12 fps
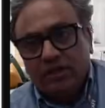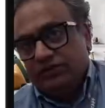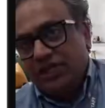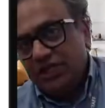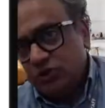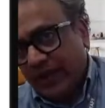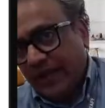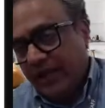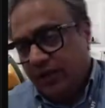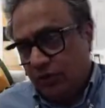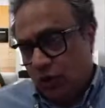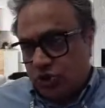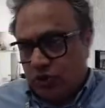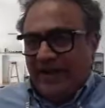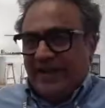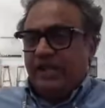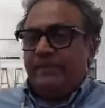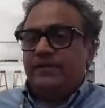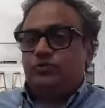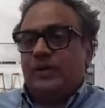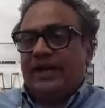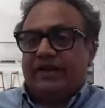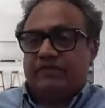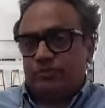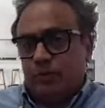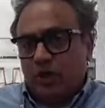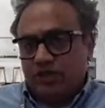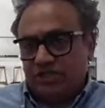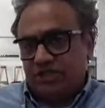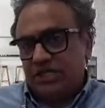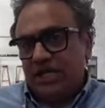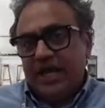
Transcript: This way, those 20 emails will get responses